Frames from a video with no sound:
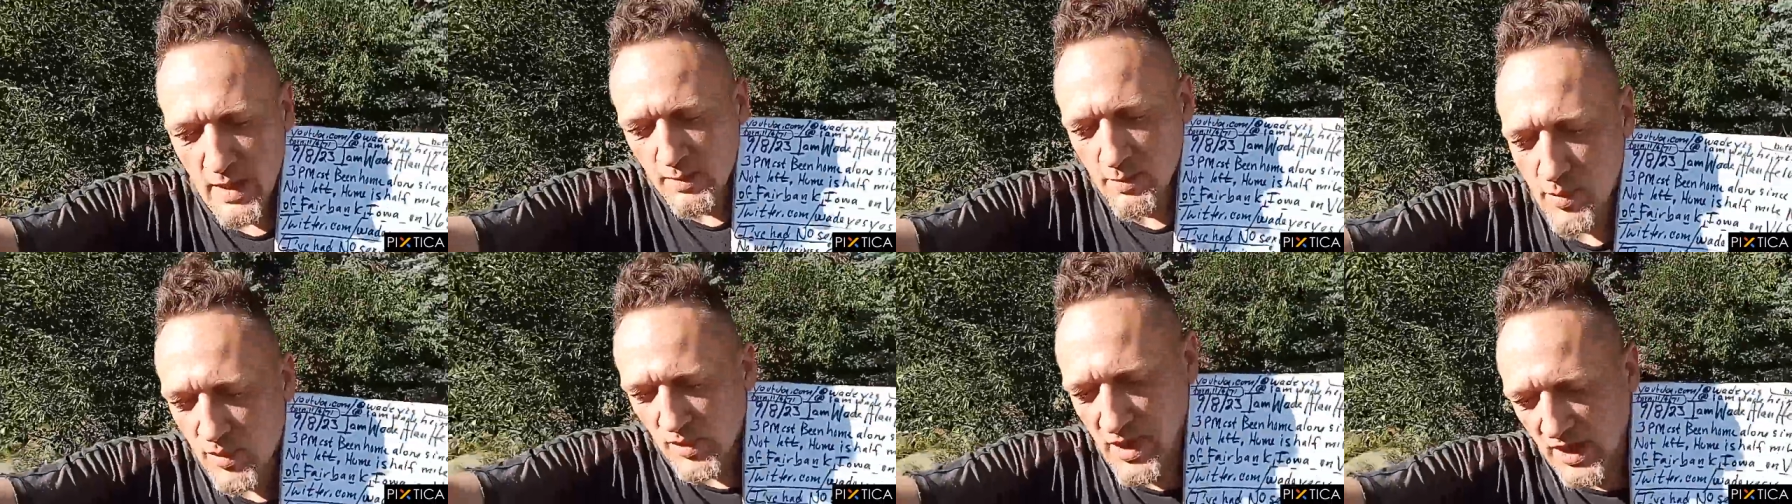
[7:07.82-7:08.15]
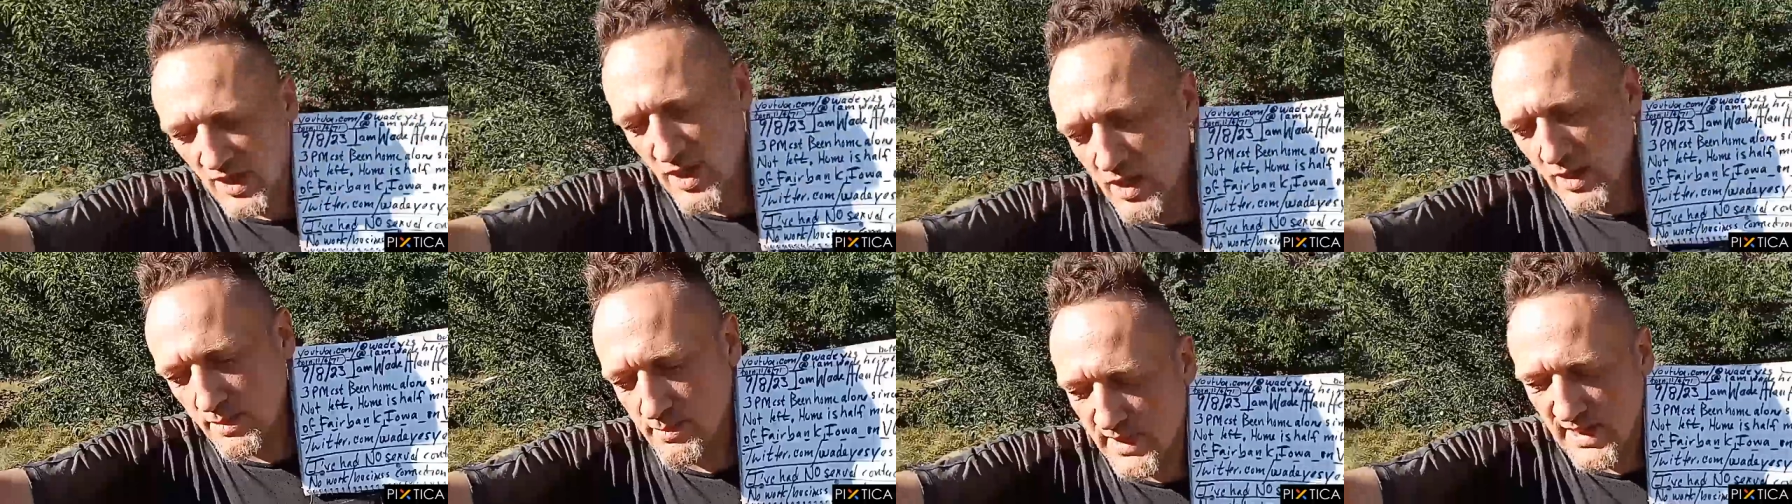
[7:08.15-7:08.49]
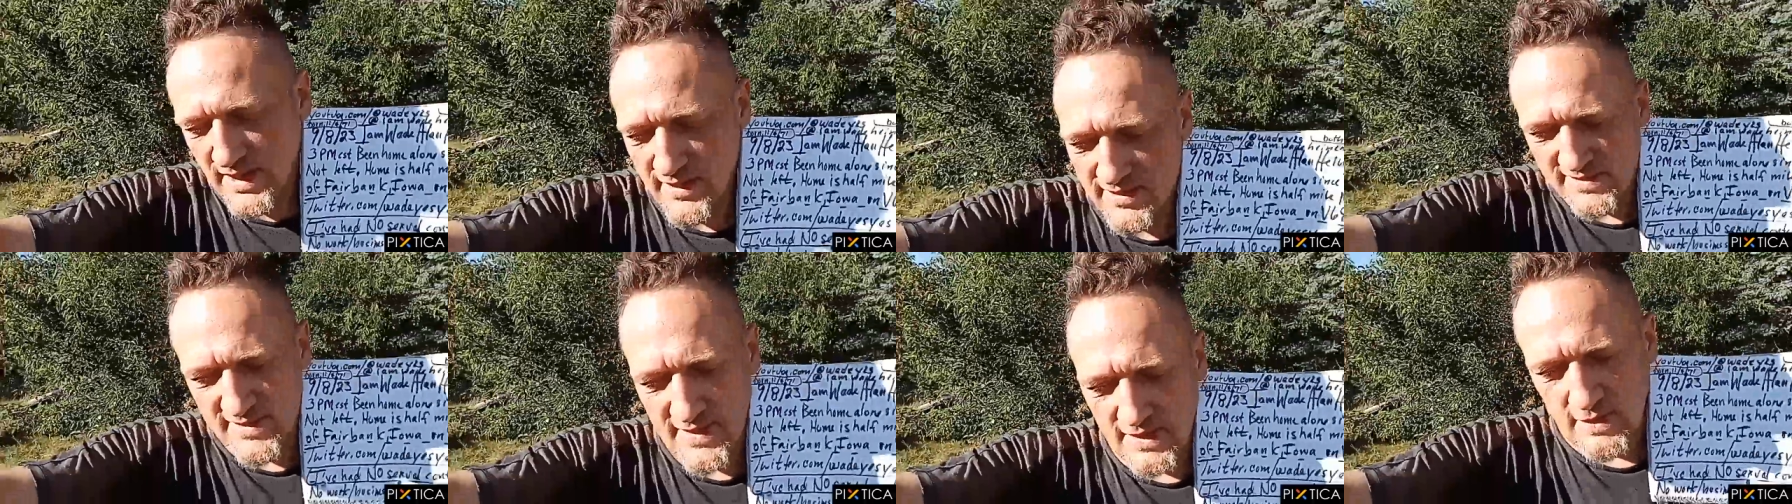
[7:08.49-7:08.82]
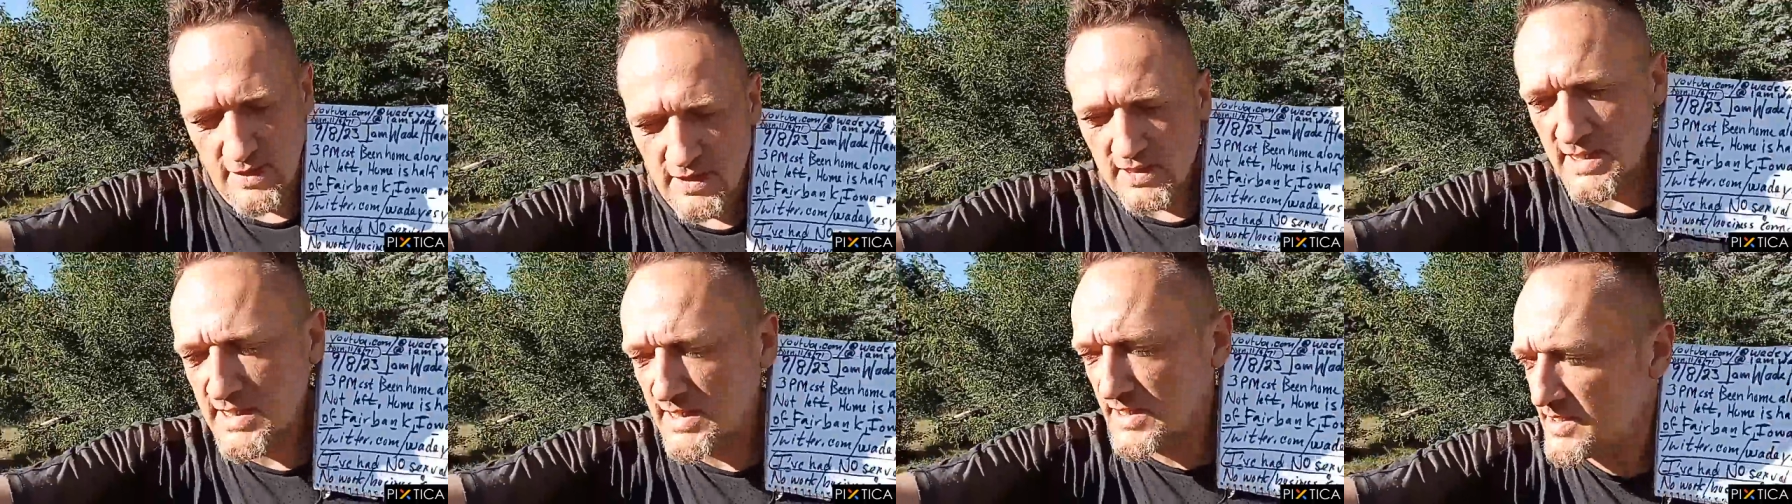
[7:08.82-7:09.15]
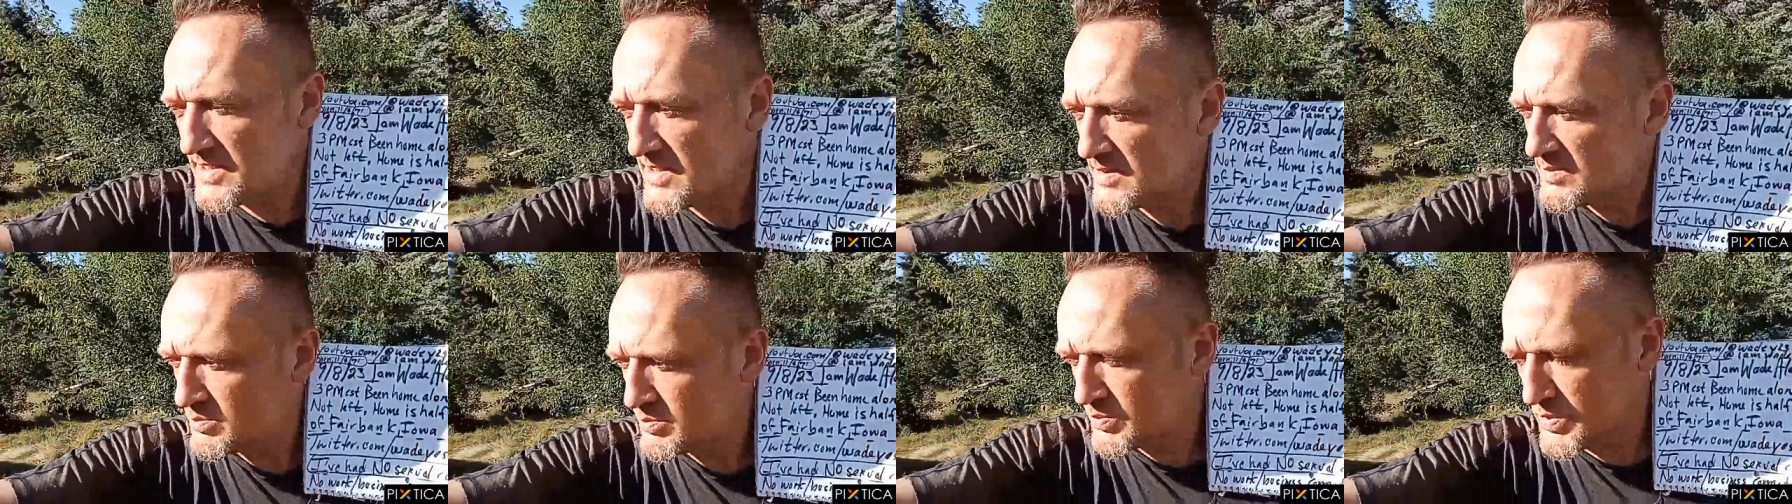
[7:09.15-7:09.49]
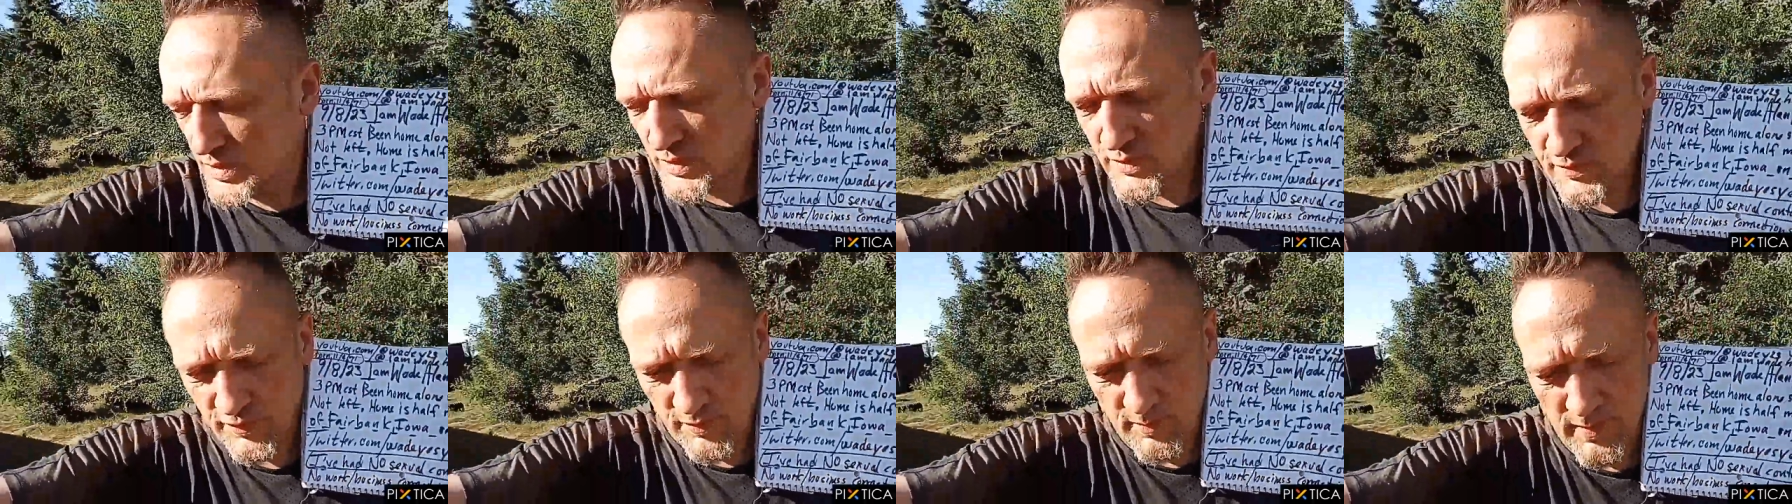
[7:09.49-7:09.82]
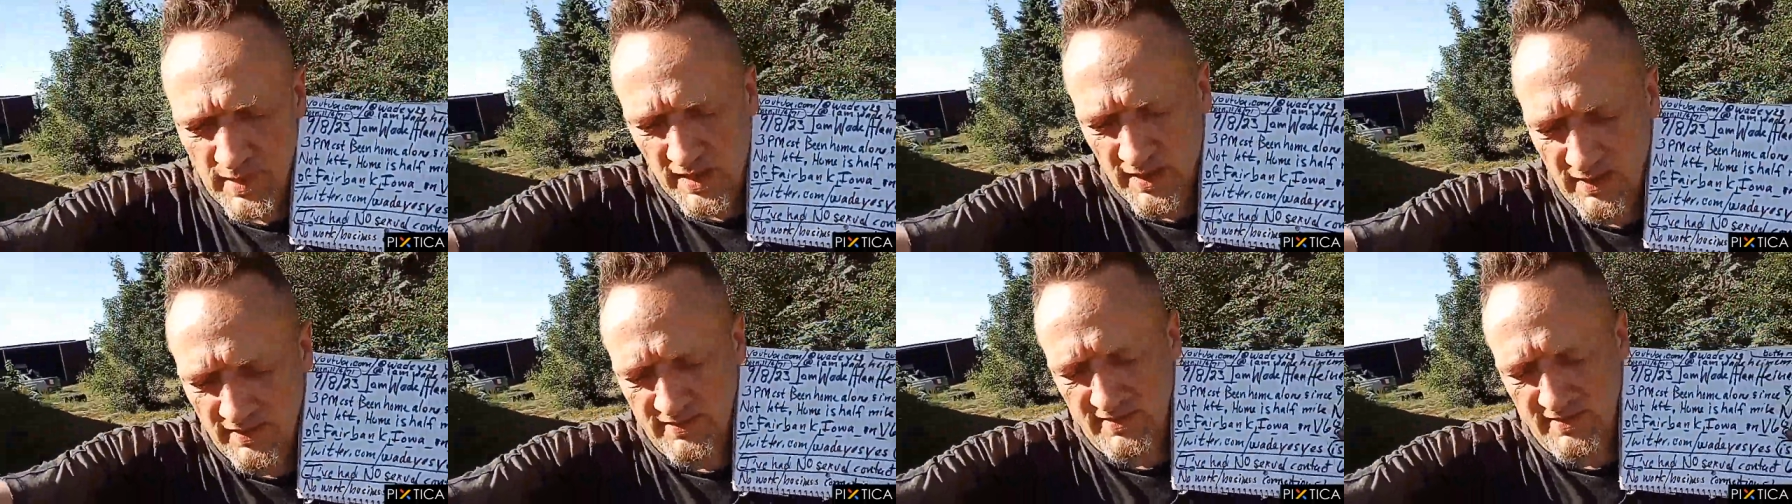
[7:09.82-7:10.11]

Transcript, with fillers: putting all my theory, proof of my